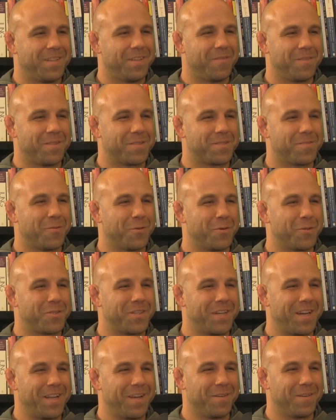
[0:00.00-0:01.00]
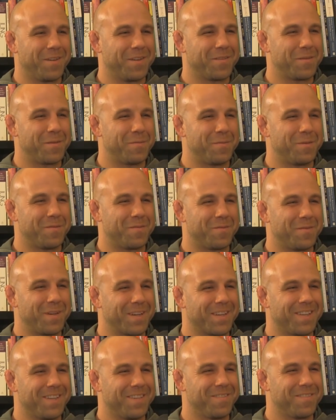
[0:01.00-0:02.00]
I love this foreshadowing. We've yeah. been
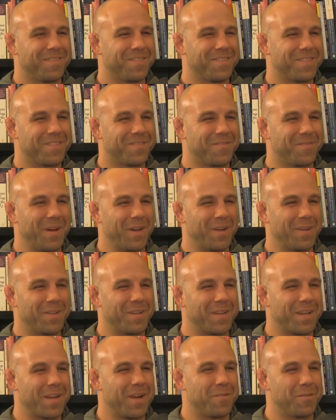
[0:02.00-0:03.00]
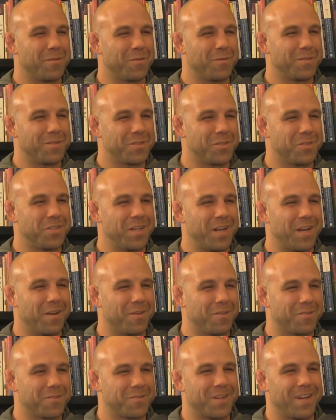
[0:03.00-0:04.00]
fucking fondling everyone's
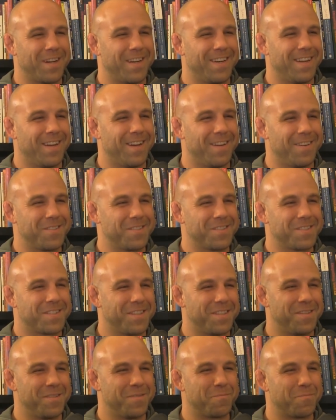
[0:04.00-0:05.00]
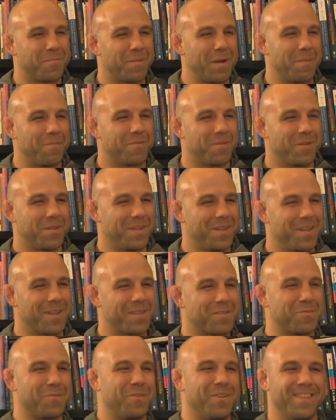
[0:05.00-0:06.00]
genitals right now, just getting them prepped for the
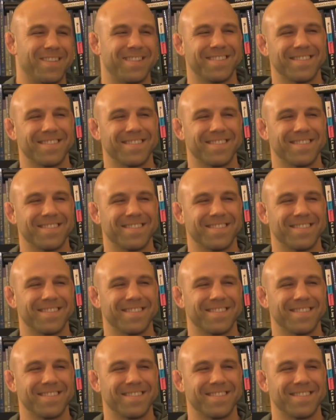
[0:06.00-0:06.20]
next one.